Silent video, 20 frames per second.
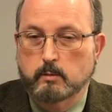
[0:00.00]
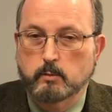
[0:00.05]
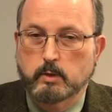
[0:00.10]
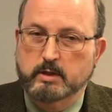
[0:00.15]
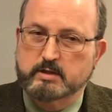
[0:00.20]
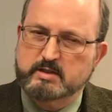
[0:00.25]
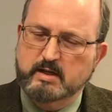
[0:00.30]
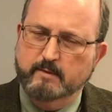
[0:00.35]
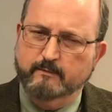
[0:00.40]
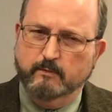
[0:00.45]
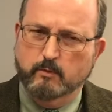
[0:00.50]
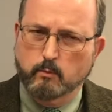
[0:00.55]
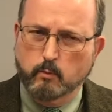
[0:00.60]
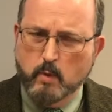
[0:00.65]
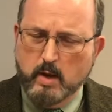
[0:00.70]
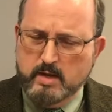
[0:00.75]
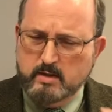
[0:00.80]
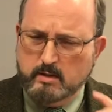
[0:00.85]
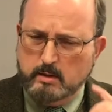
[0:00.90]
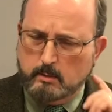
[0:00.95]
And when I say
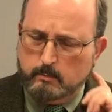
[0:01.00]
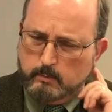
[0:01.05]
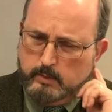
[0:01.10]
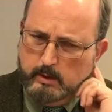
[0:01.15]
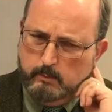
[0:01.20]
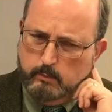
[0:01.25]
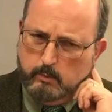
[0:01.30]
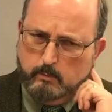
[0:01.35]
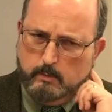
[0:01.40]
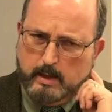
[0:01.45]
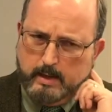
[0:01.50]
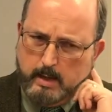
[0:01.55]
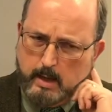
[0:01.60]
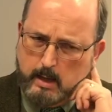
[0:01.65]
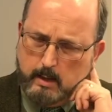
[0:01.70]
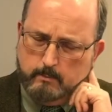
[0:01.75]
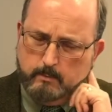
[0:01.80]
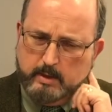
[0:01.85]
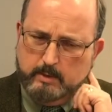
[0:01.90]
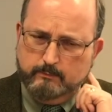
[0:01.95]
forensic, people may
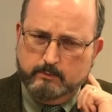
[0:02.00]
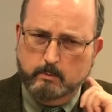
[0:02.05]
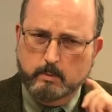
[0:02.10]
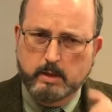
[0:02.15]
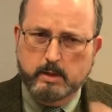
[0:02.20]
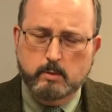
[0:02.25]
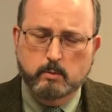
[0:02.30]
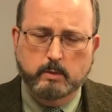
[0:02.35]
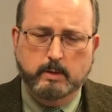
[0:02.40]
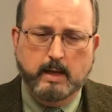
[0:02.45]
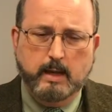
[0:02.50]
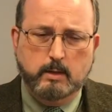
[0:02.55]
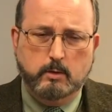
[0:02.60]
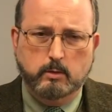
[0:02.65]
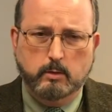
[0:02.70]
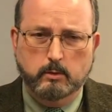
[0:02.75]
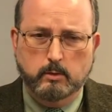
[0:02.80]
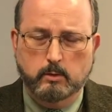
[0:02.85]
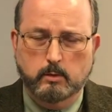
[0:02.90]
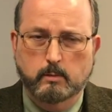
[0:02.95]
not be familiar with that
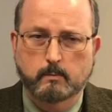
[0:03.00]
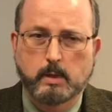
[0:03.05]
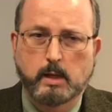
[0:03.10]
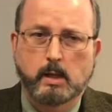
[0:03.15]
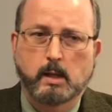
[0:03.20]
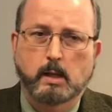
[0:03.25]
term.